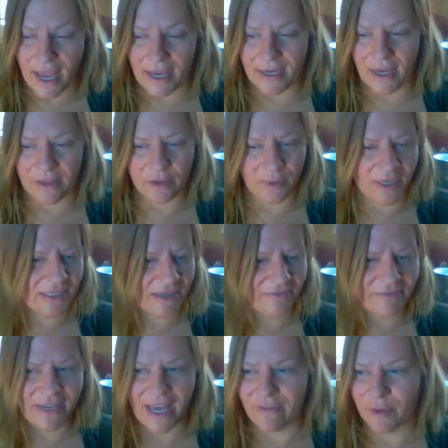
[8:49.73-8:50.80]
And otherwise,
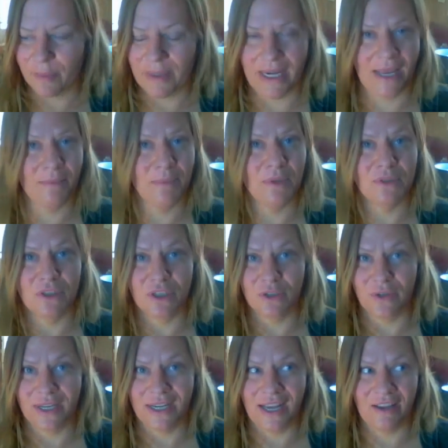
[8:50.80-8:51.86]
I've never been able
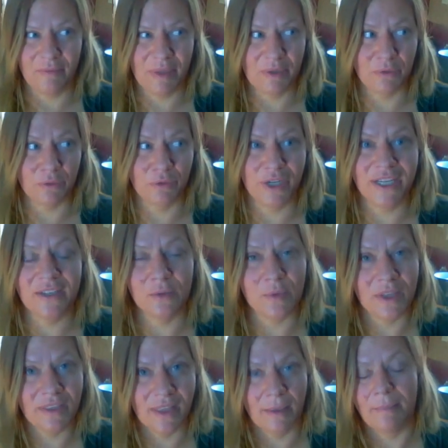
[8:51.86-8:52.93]
to, and I've been ridden
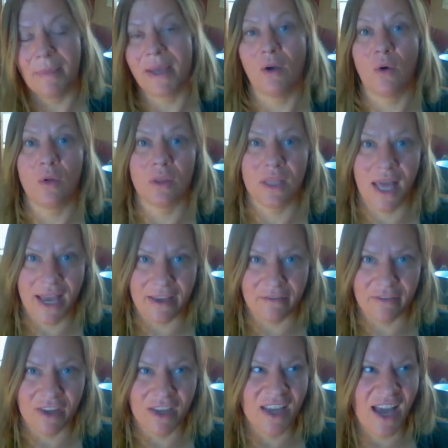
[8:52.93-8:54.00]
with them my whole
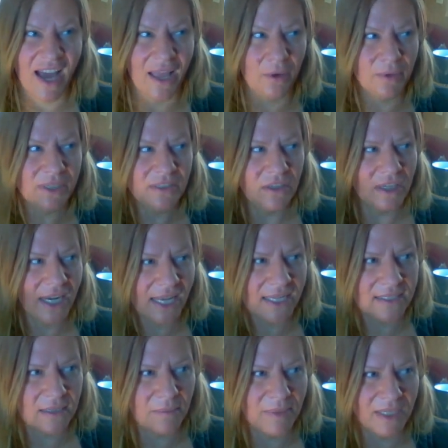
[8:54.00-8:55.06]
life. I always thought it
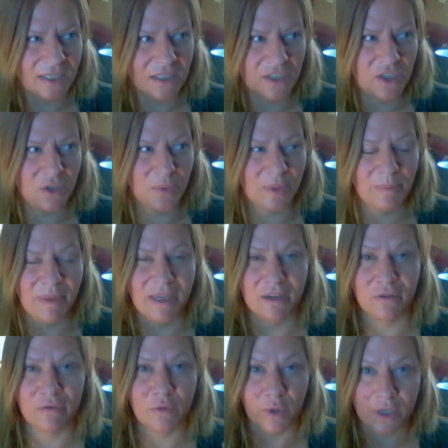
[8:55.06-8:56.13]
had something to do with being
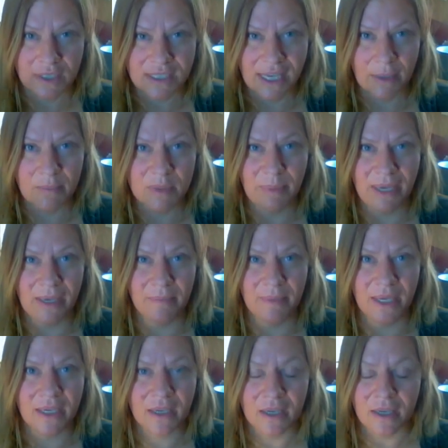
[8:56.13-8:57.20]
a forceps
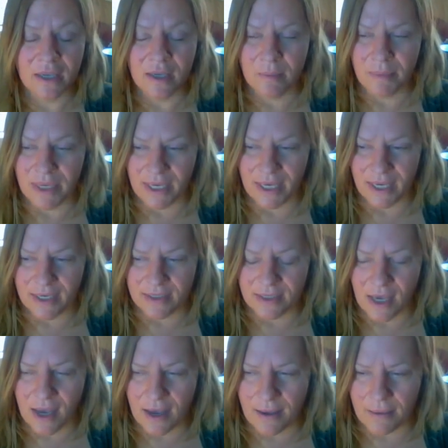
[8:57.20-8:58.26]
baby because
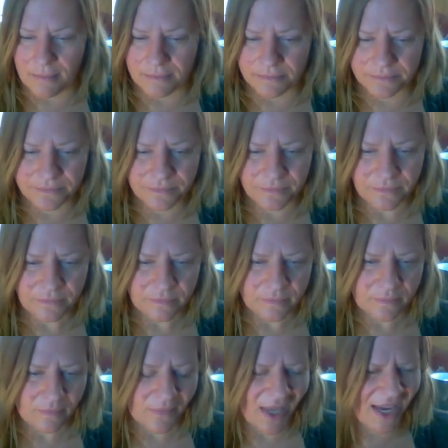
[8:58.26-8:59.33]
um,
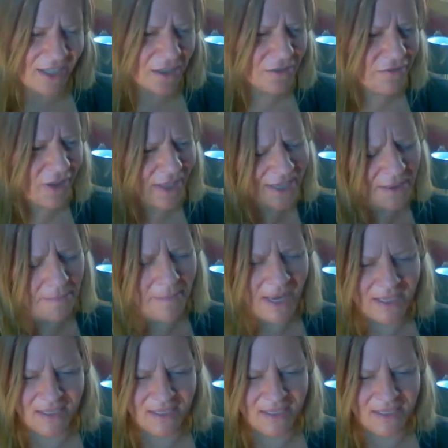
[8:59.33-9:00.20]
I just felt like it